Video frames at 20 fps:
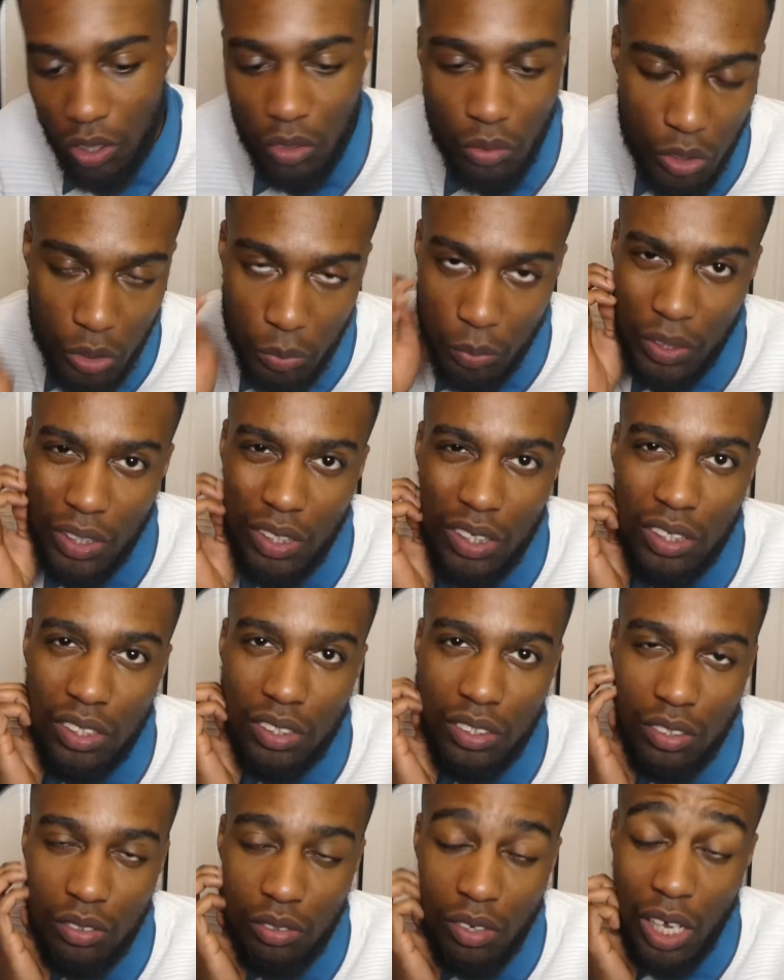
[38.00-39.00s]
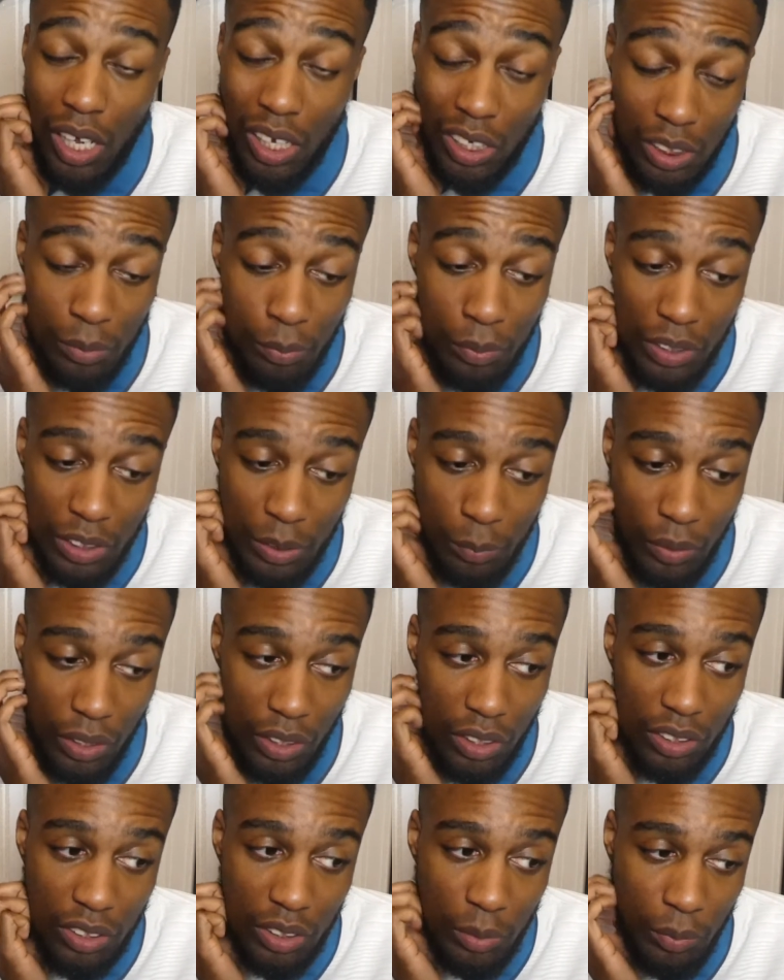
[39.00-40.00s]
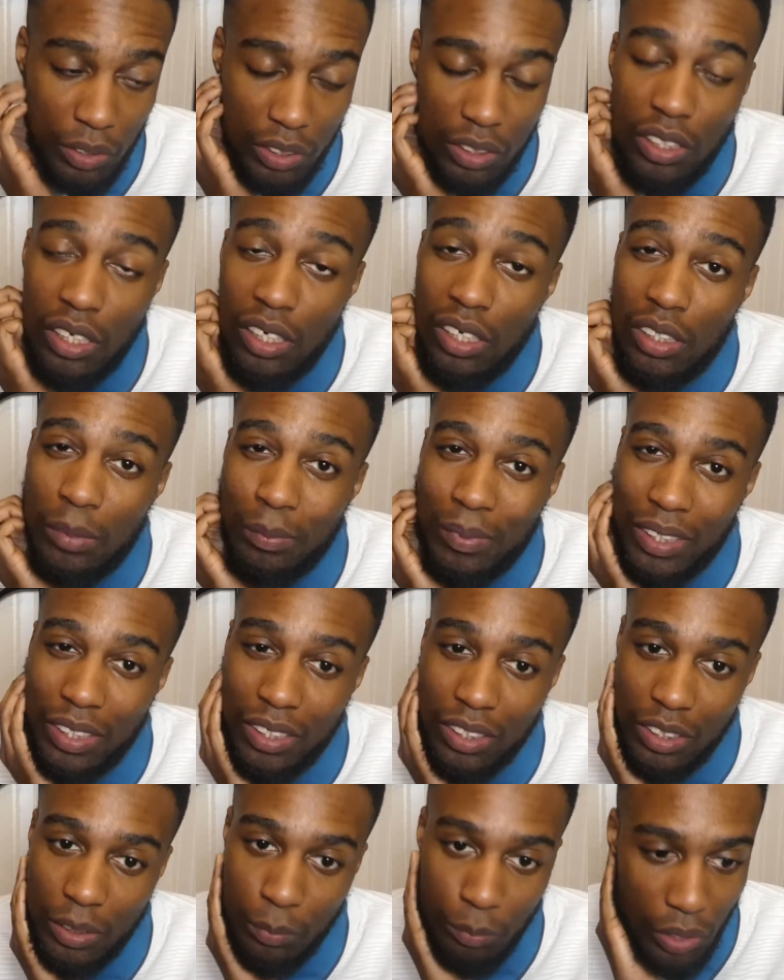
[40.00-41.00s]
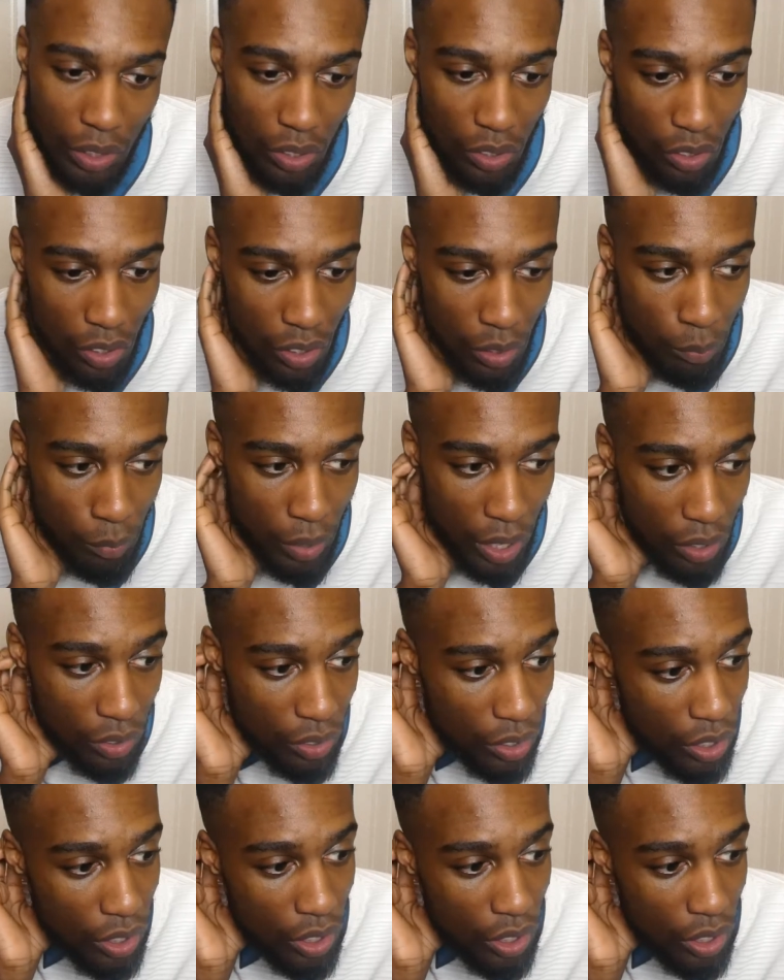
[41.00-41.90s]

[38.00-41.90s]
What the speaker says: was speaking, or has been speaking to me, and still is speaking to me a lot about